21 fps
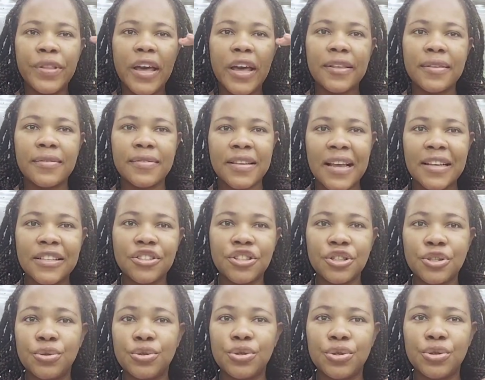they tend
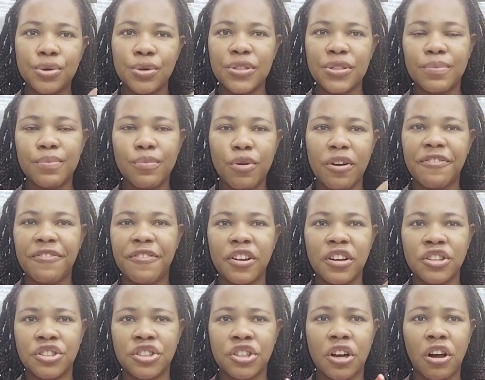to use those
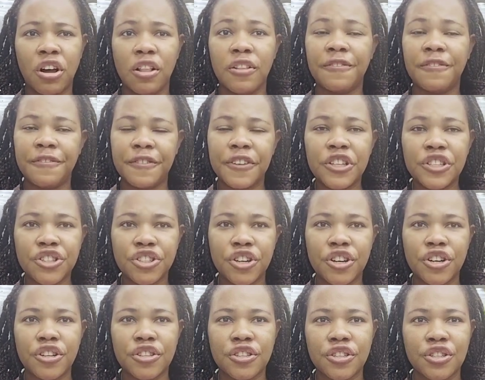morphological
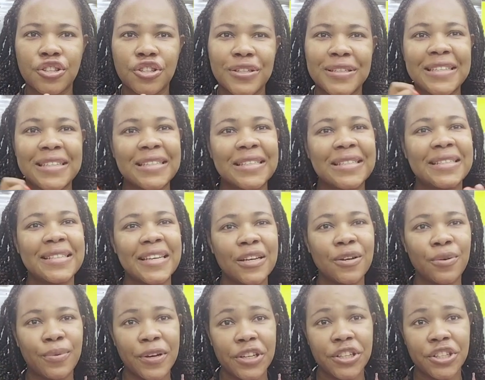features to
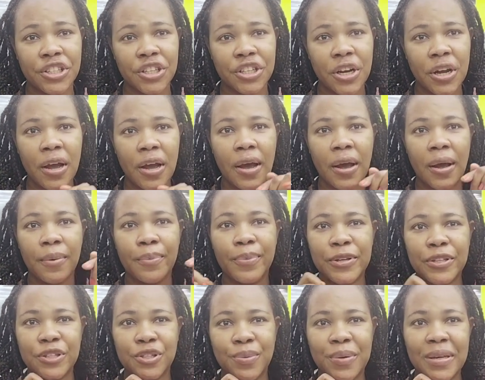distinguish
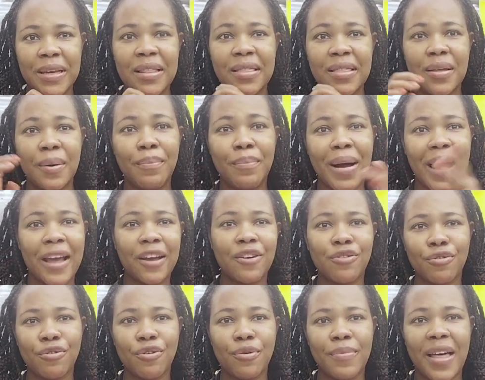between the
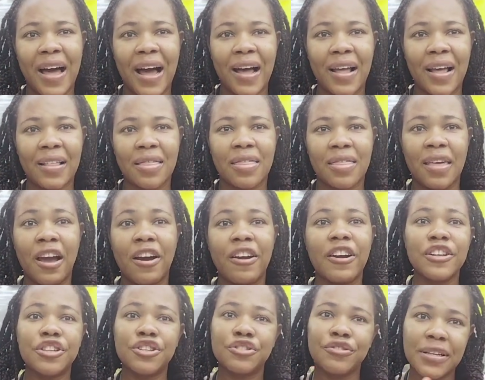microbe that they
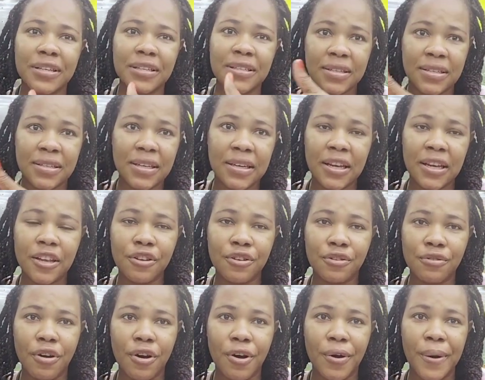are interested
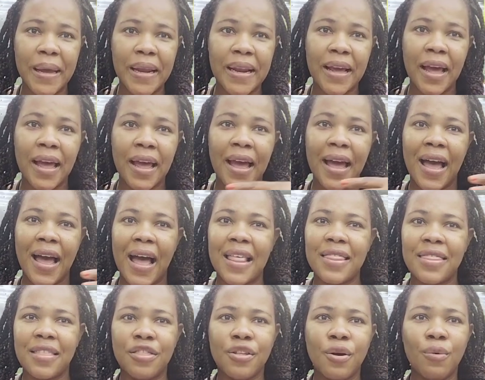in growing
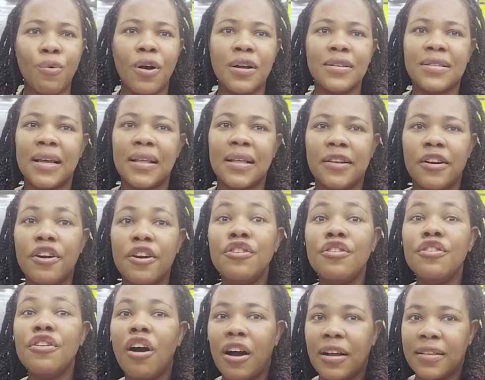and then the ones that they're
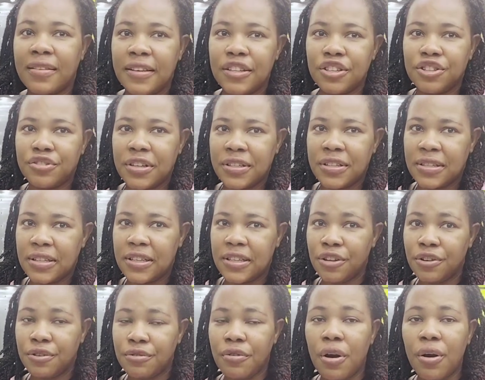not interested
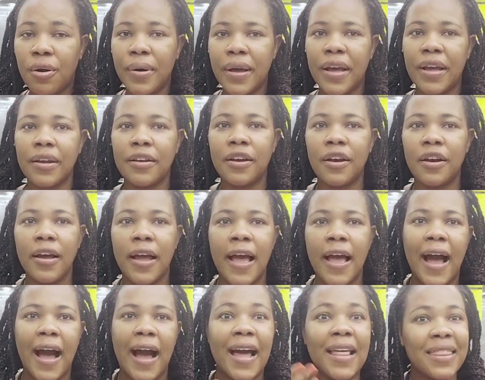in growing.
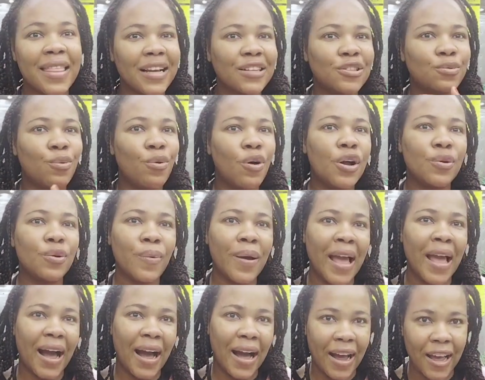And that's one
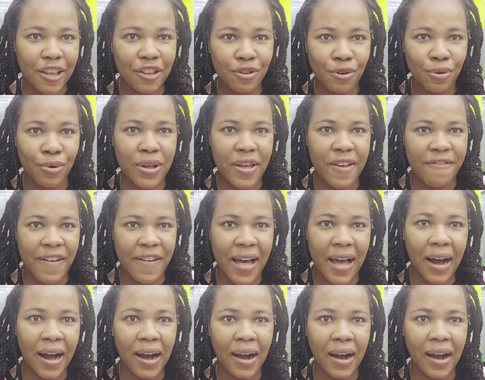way I know if I